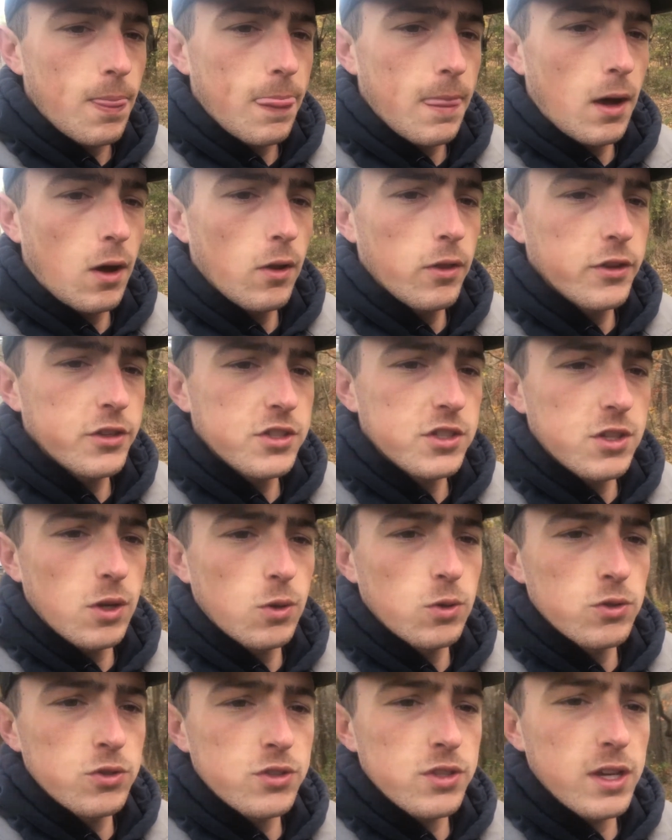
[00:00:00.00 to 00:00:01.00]
all the
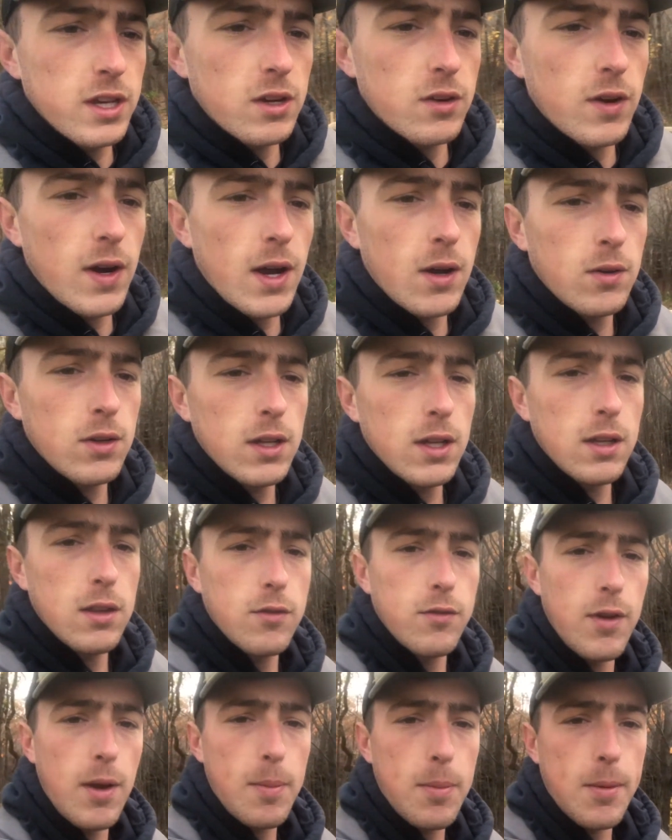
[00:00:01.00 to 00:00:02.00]
stones laid around it, the
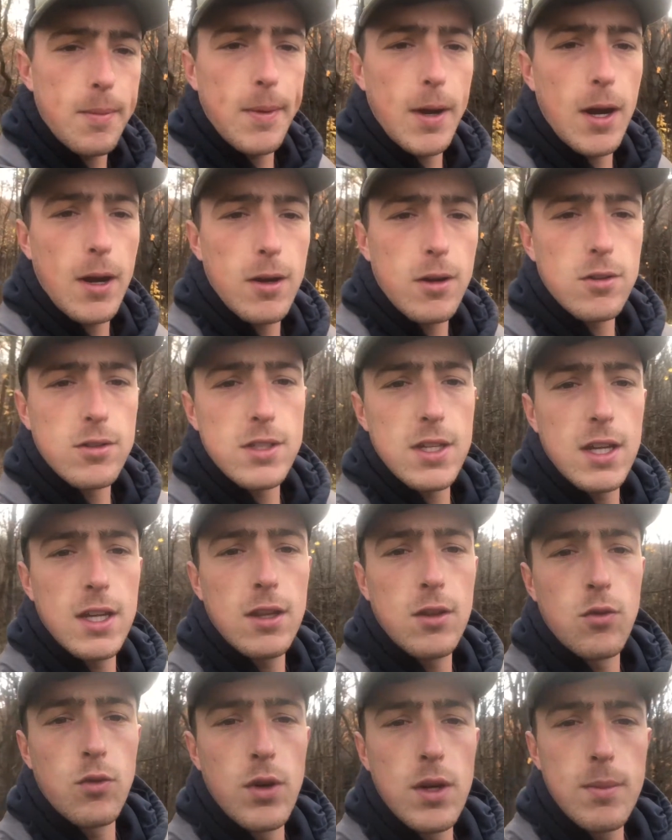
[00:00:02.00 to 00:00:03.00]
vapor barrier's in,
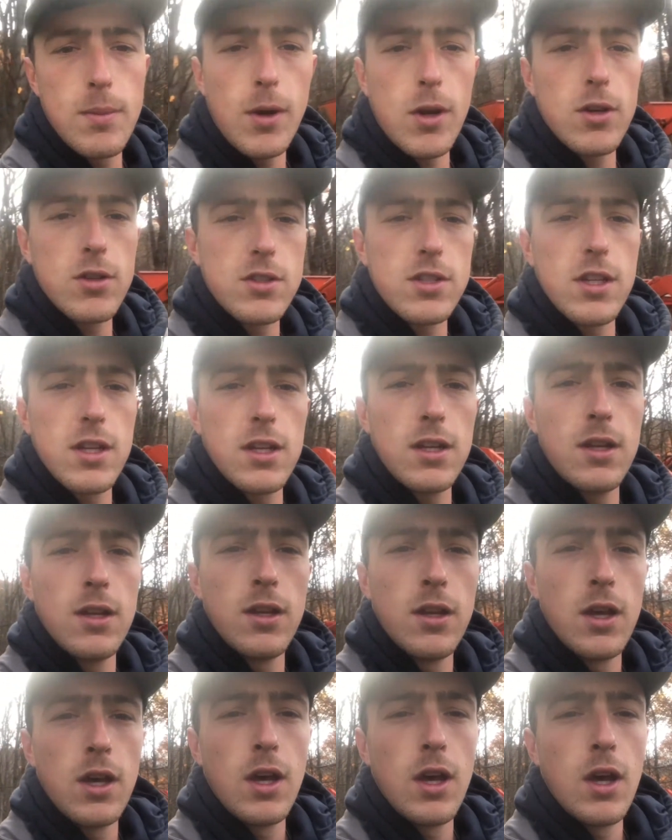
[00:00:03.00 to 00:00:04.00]
the rebar's in,
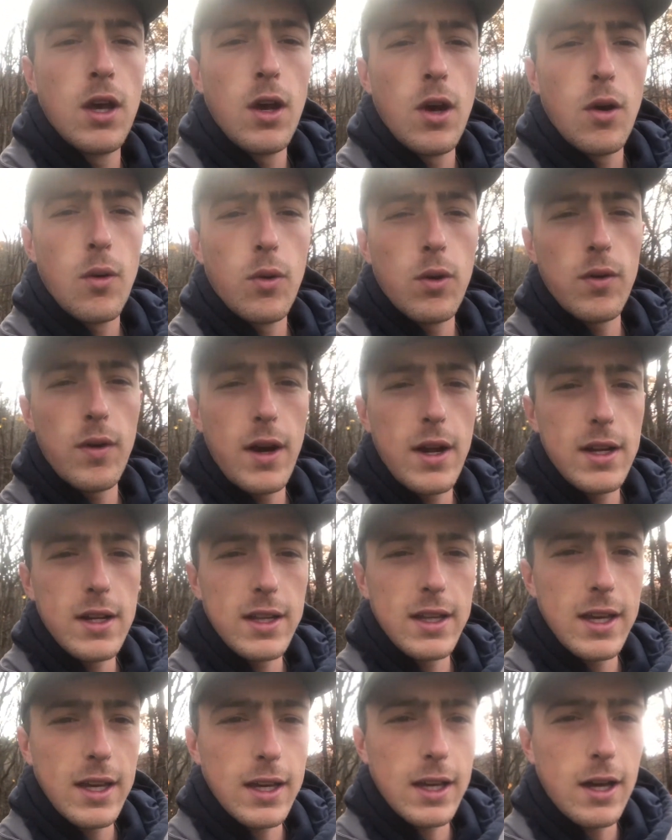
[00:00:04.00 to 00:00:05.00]
we're ready to
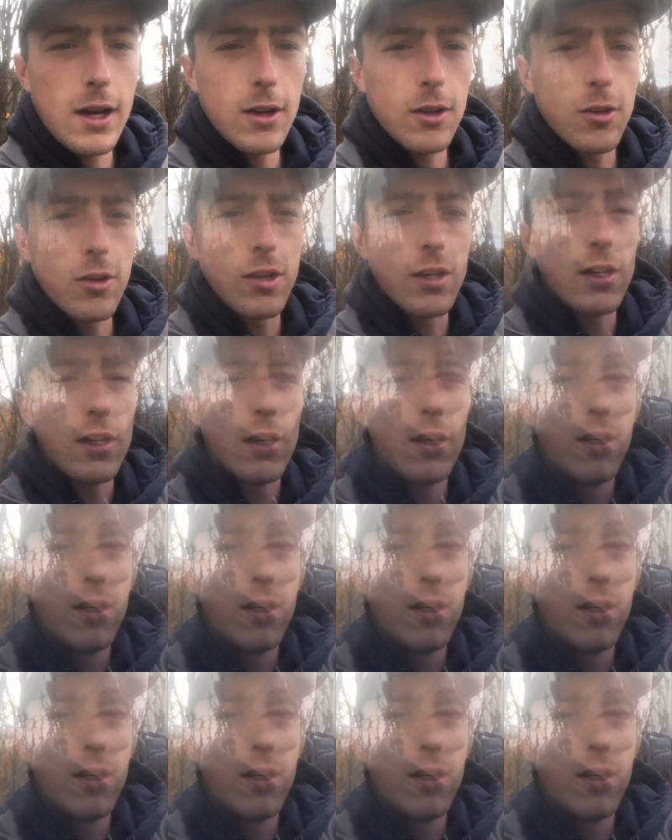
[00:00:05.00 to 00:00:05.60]
get concrete.